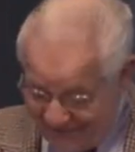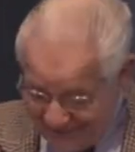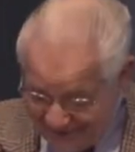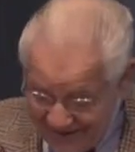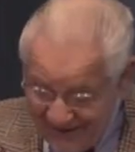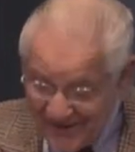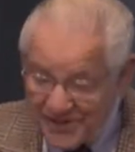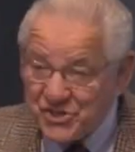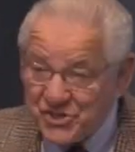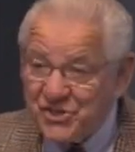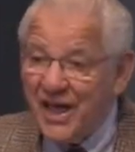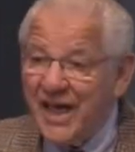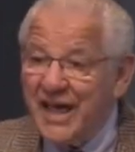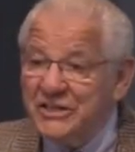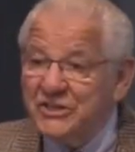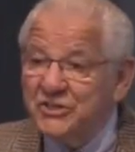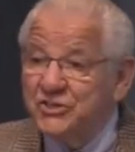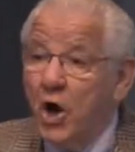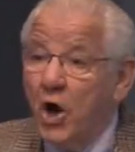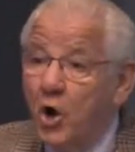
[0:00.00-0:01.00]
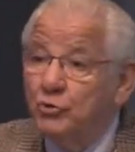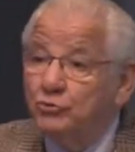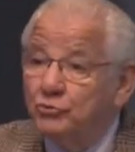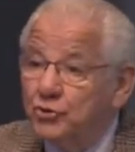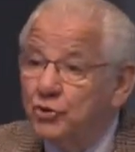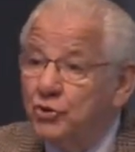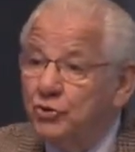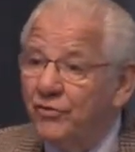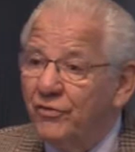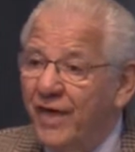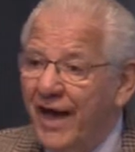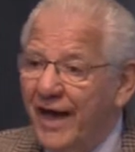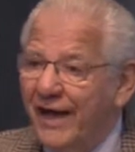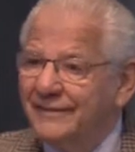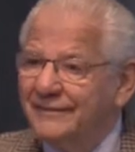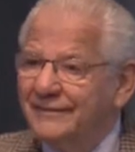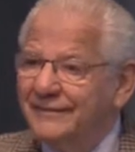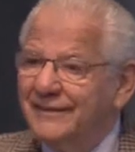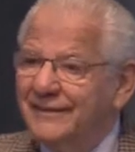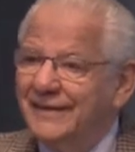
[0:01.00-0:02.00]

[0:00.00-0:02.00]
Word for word: He is saying, don't do that.